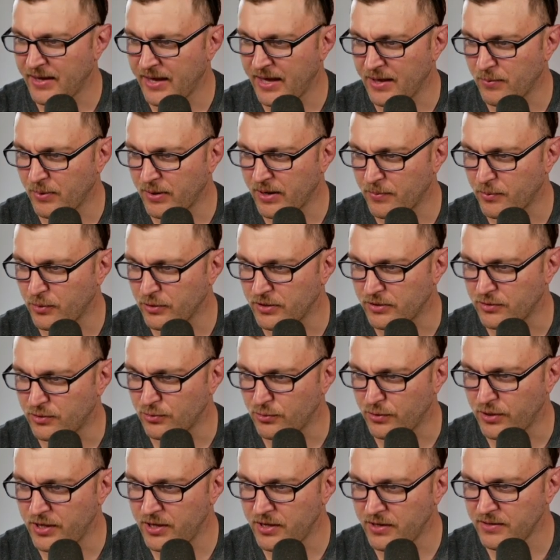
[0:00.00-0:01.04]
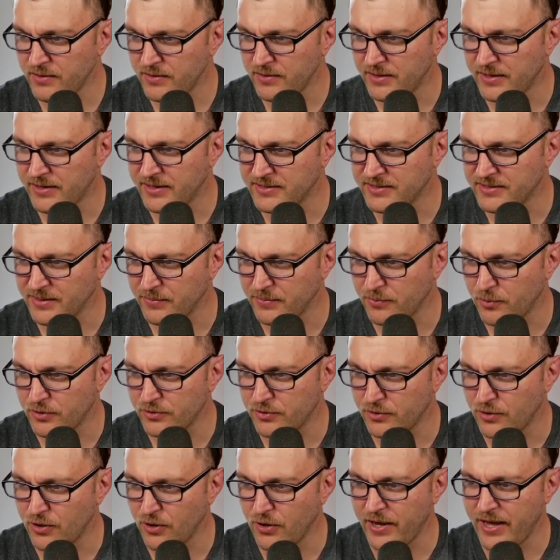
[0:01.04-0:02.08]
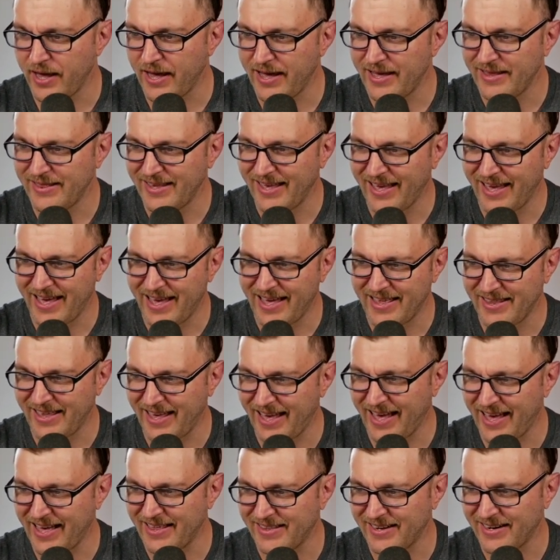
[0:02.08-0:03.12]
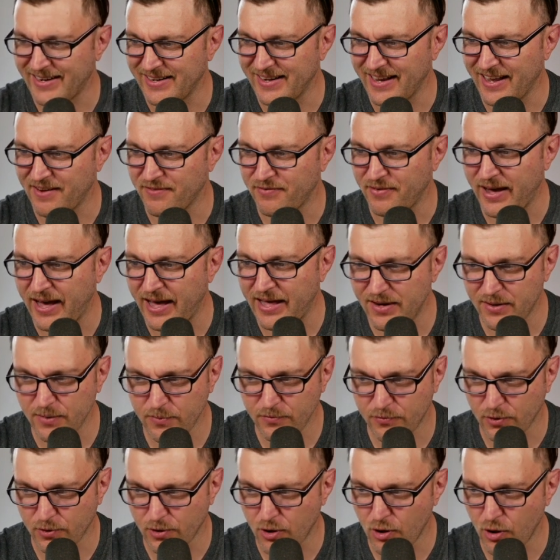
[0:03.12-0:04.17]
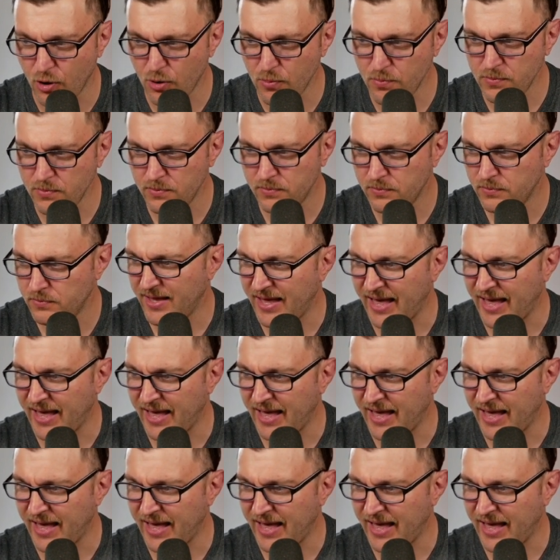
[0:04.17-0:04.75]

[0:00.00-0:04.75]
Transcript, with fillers: And what I'm going to do here is I'm going to go ahead and add our nav item for home,